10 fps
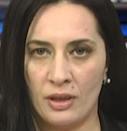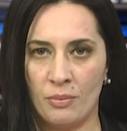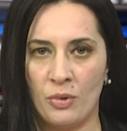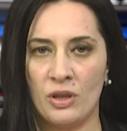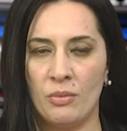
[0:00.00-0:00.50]
the
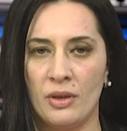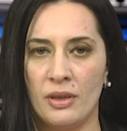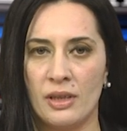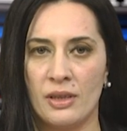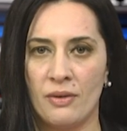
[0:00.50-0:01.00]

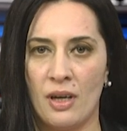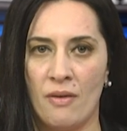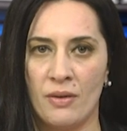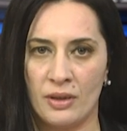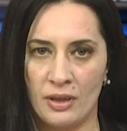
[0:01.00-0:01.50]
possibilities of
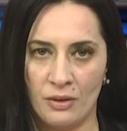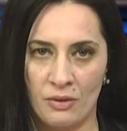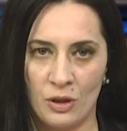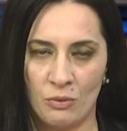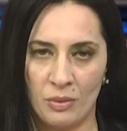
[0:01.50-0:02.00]
our
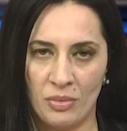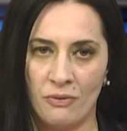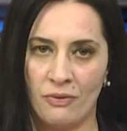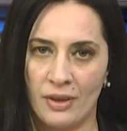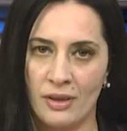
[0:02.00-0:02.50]
television will be
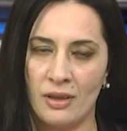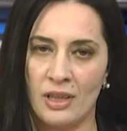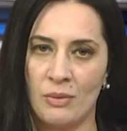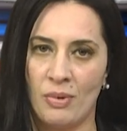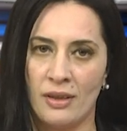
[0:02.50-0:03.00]
further
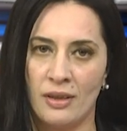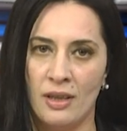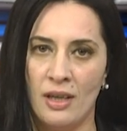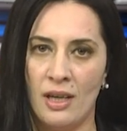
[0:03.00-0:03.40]
expanded